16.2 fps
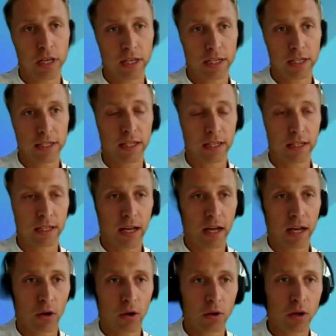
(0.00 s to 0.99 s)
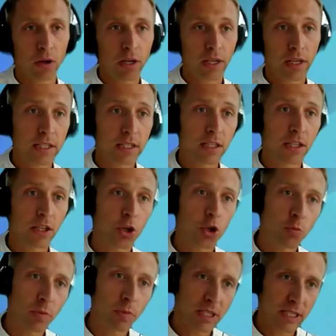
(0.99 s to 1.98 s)
is that now is the
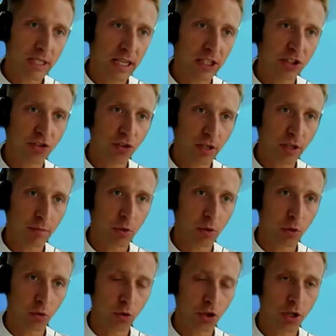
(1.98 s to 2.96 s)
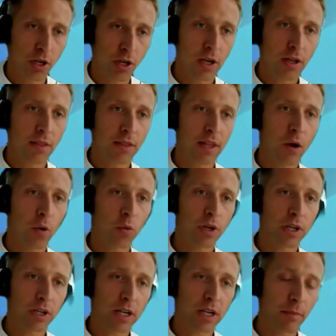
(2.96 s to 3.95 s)
human-centric approach. Now we
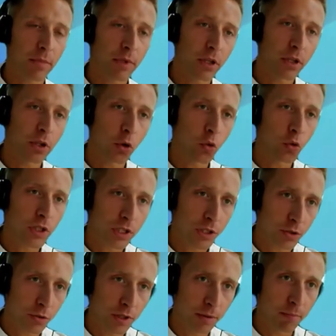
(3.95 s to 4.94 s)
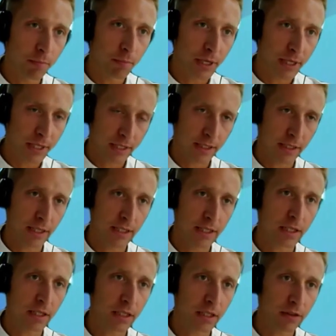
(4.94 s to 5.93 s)
are coming closer to the person as
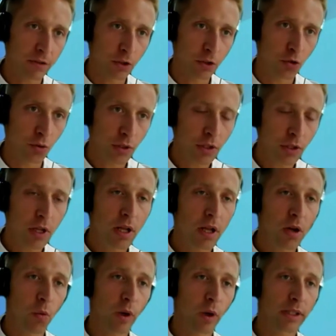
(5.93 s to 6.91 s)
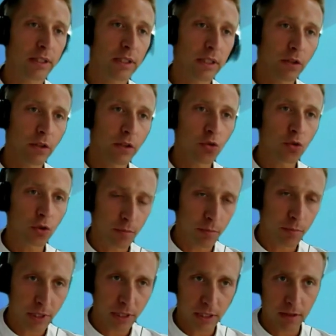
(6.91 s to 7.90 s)
an individual, what individual
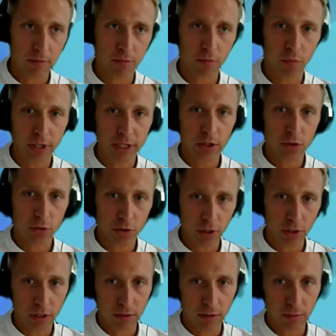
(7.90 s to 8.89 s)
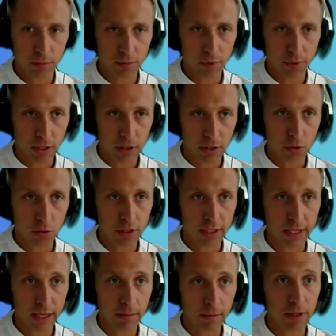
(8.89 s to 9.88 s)
person brings to the
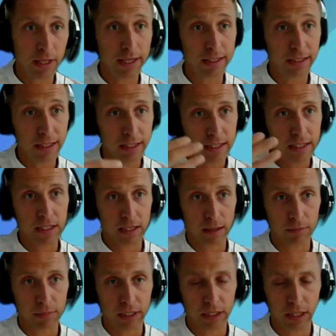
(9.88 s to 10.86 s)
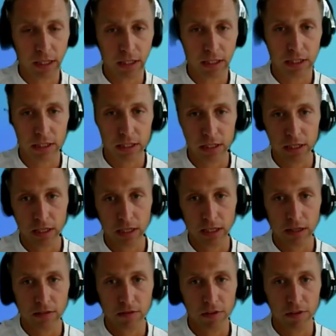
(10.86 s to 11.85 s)
table, and this is something that is
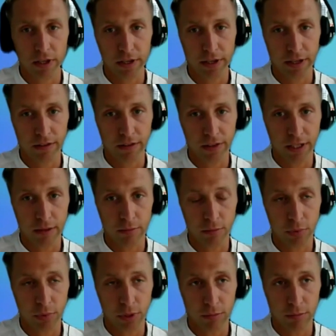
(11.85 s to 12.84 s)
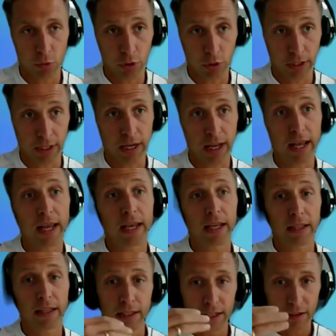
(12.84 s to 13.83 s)
very, very important.
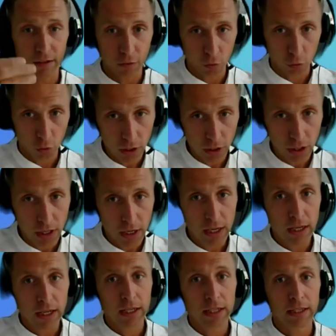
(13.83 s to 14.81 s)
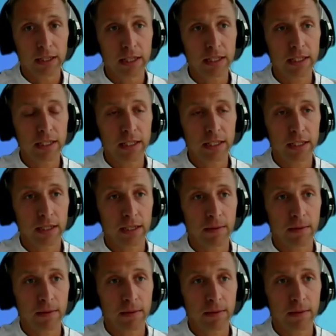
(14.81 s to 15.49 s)
Therefore, this